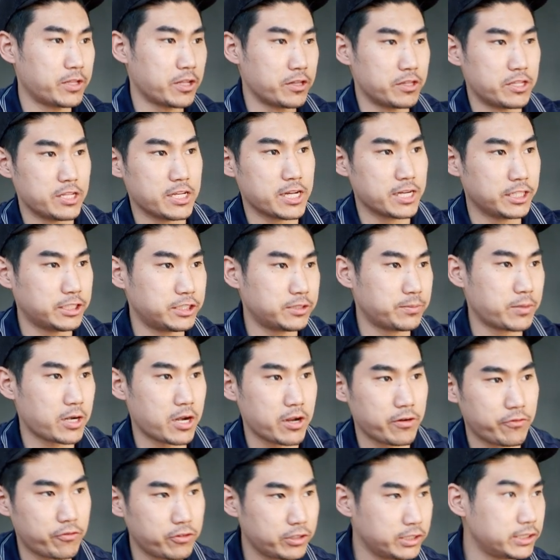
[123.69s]
the DI
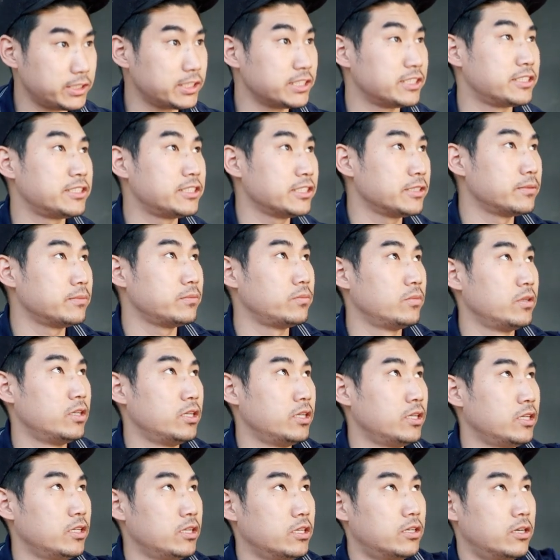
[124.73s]
spot free system
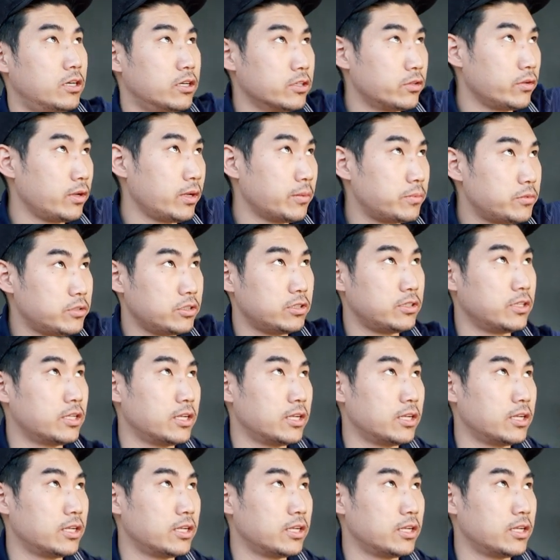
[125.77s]
all the way up to